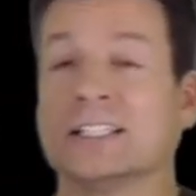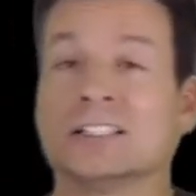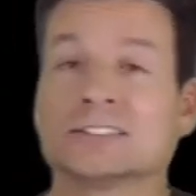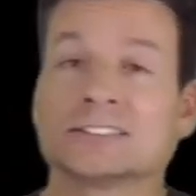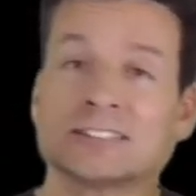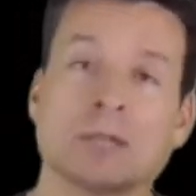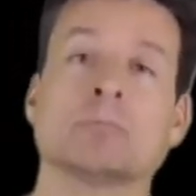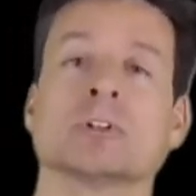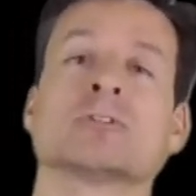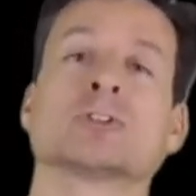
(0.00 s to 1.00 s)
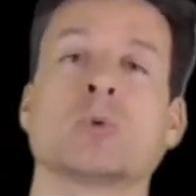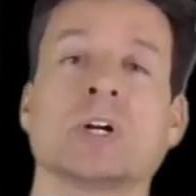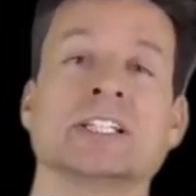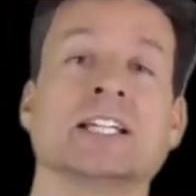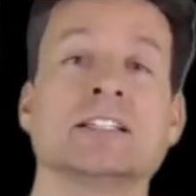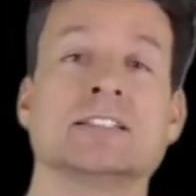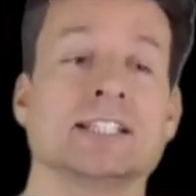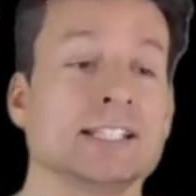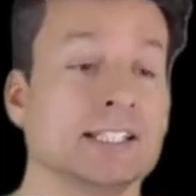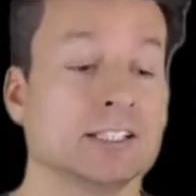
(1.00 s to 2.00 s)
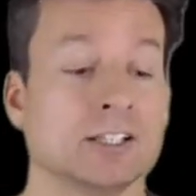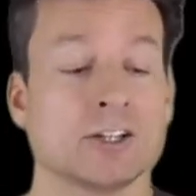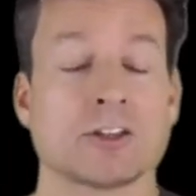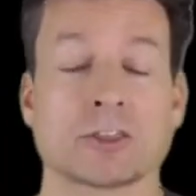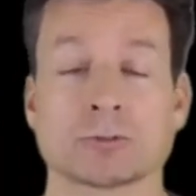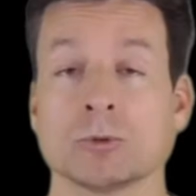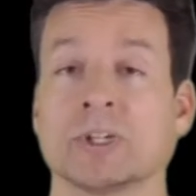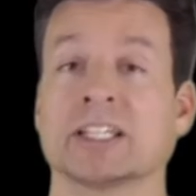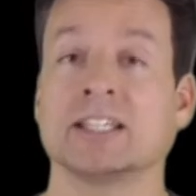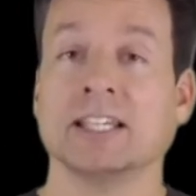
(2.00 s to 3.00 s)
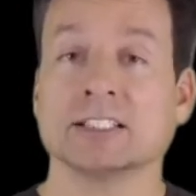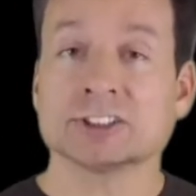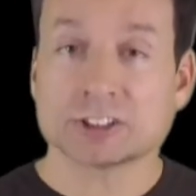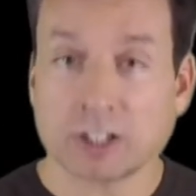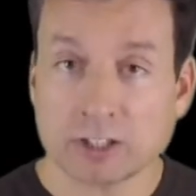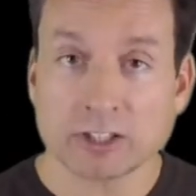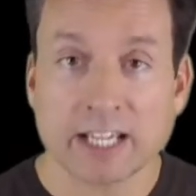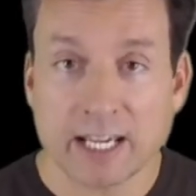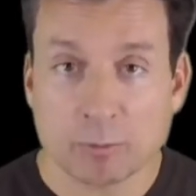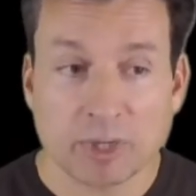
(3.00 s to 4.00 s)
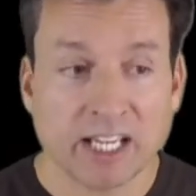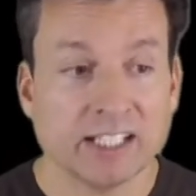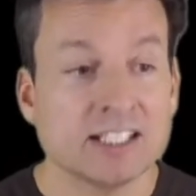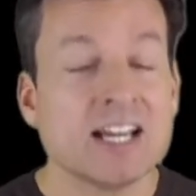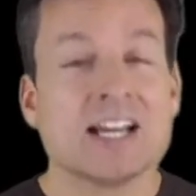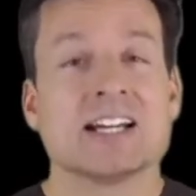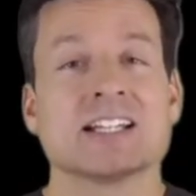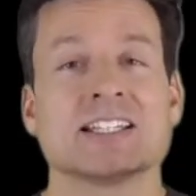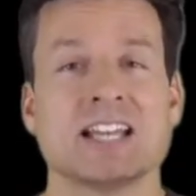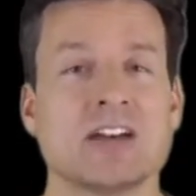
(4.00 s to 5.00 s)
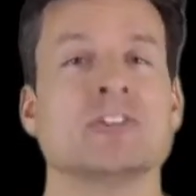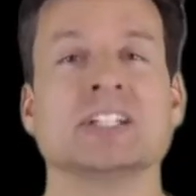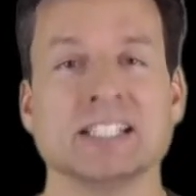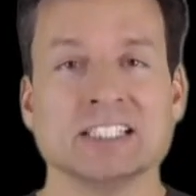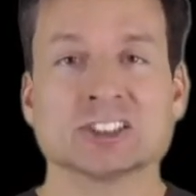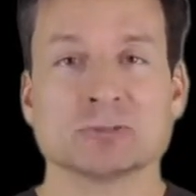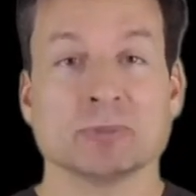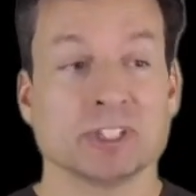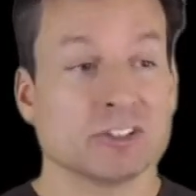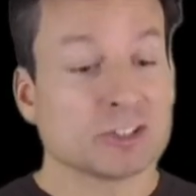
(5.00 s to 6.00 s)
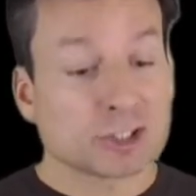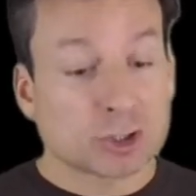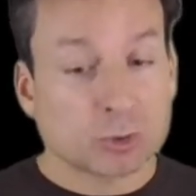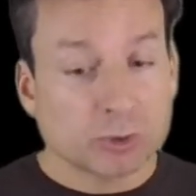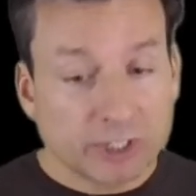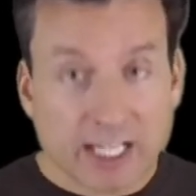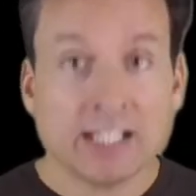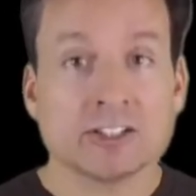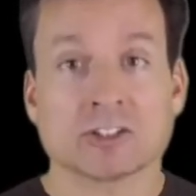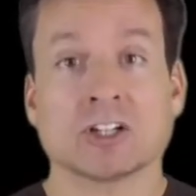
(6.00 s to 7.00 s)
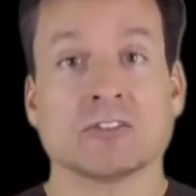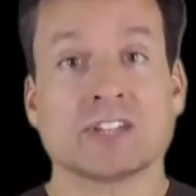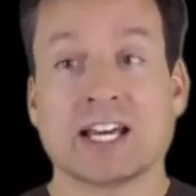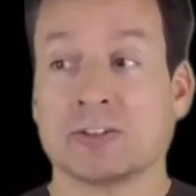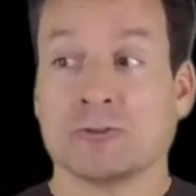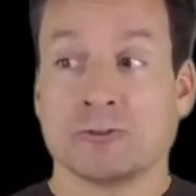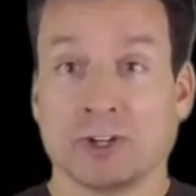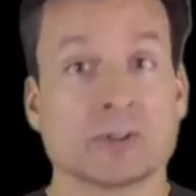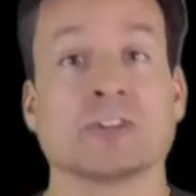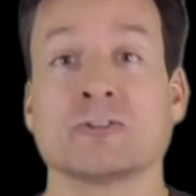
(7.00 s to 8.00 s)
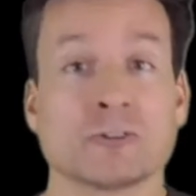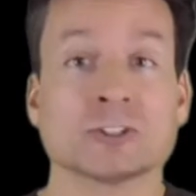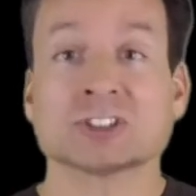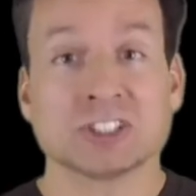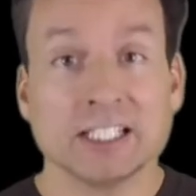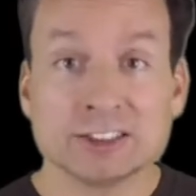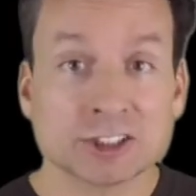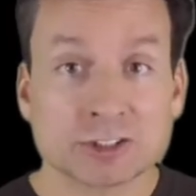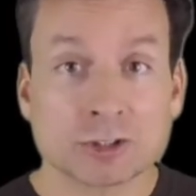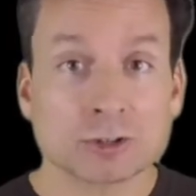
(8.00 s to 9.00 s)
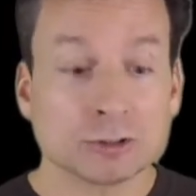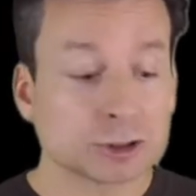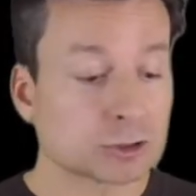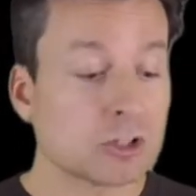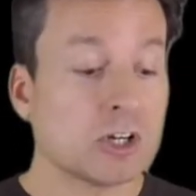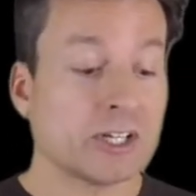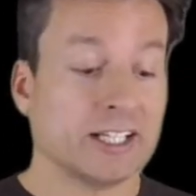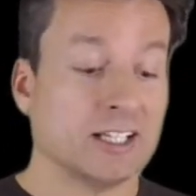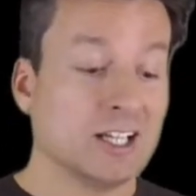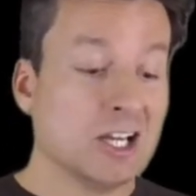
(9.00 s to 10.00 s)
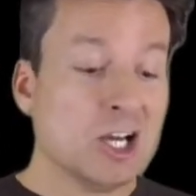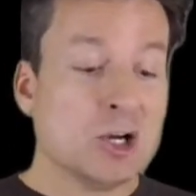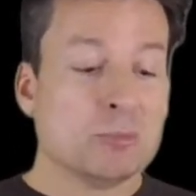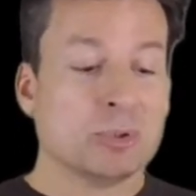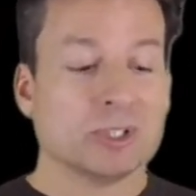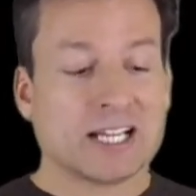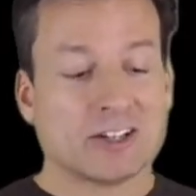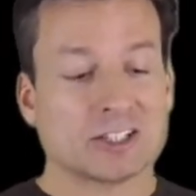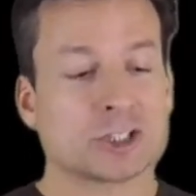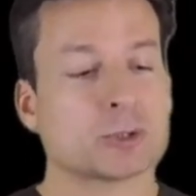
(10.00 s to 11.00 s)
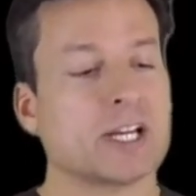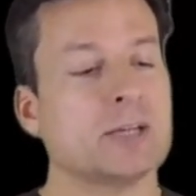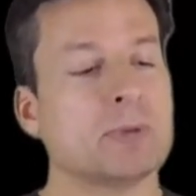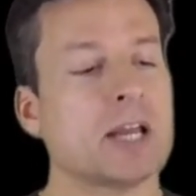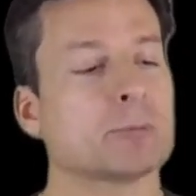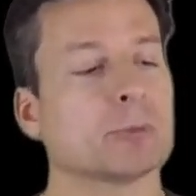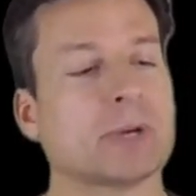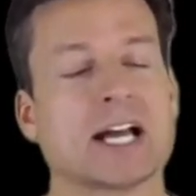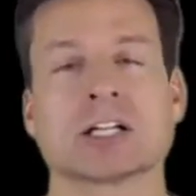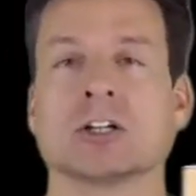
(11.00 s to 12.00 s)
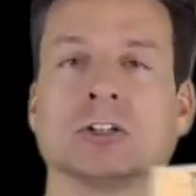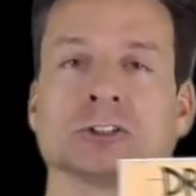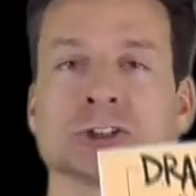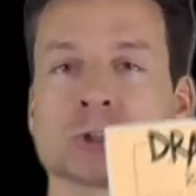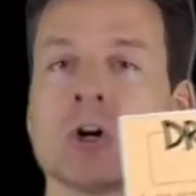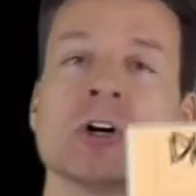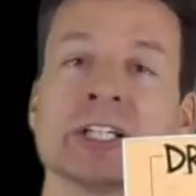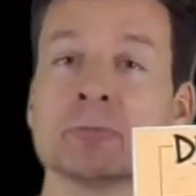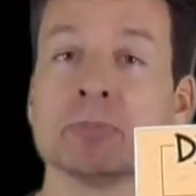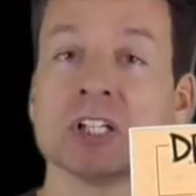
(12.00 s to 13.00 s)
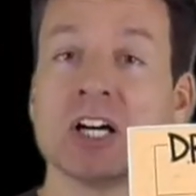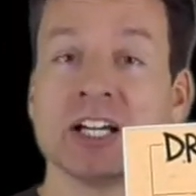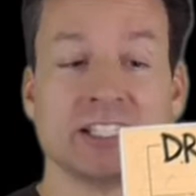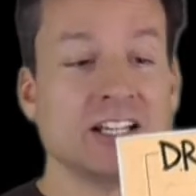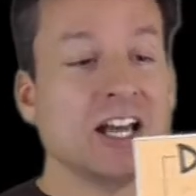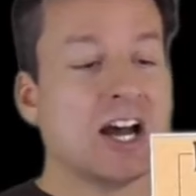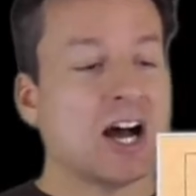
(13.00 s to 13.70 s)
in December of 2018, through a Kickstarter campaign, Kevin Eastman, the creator of that very first Ninja Turtle drawing, put out a trade paperback called Drawing Blood